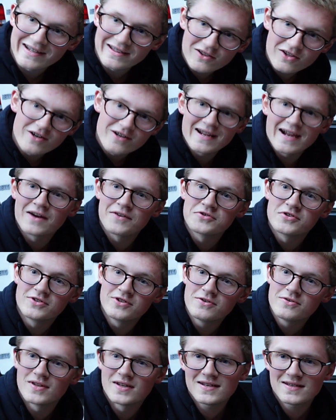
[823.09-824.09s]
I learned how to
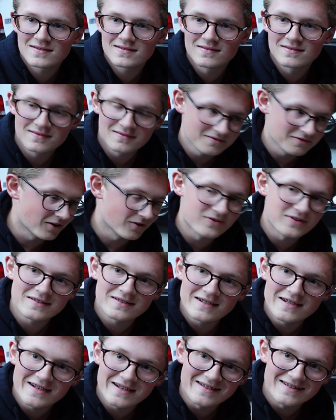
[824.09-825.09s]
do this.
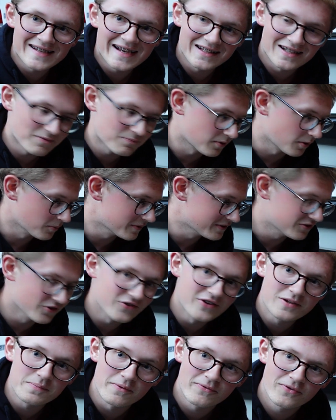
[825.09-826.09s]
Obviously, you can tell I've probably done
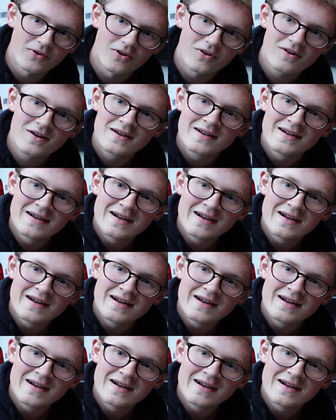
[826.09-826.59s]
this before.